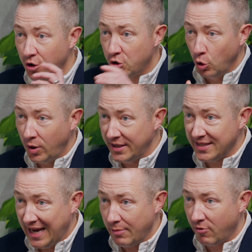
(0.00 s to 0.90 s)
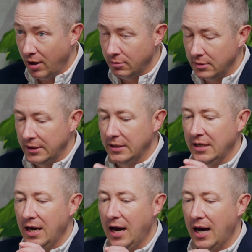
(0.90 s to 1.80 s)
you're talking to camera,
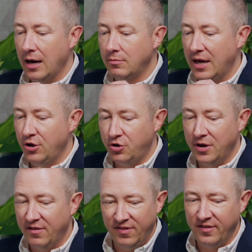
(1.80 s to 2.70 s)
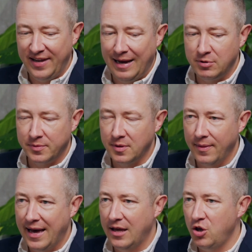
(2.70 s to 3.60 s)
and you're doing it in front of your laptop, something
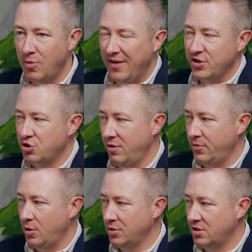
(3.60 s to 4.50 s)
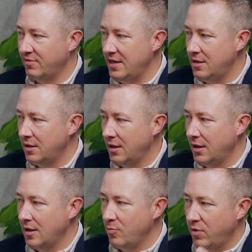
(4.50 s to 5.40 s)
like that, you might have a script that you want to read.
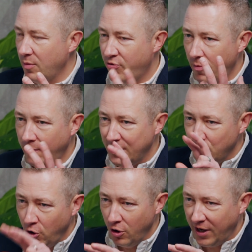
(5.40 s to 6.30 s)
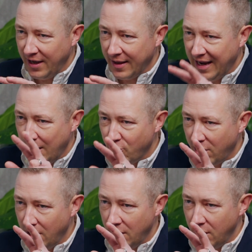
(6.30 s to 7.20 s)
But the problem is you're not looking at the
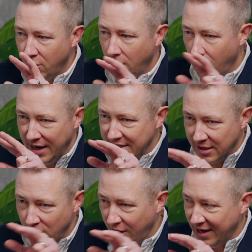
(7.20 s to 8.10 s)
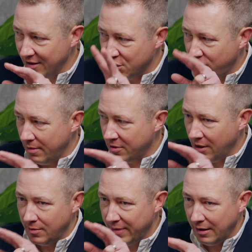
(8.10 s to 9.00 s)
camera. Your eyes are looking at the script
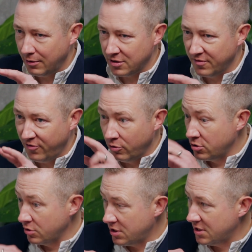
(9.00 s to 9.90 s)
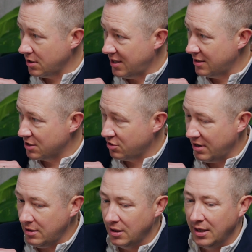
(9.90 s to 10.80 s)
going backwards and forwards or to the side of the
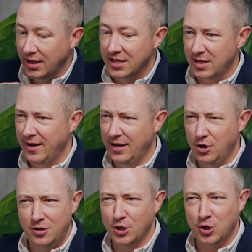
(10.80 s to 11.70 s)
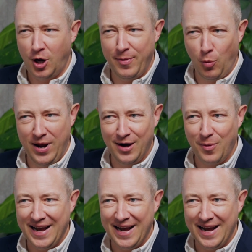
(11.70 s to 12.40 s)
screen. So you just look a bit weird and wacky.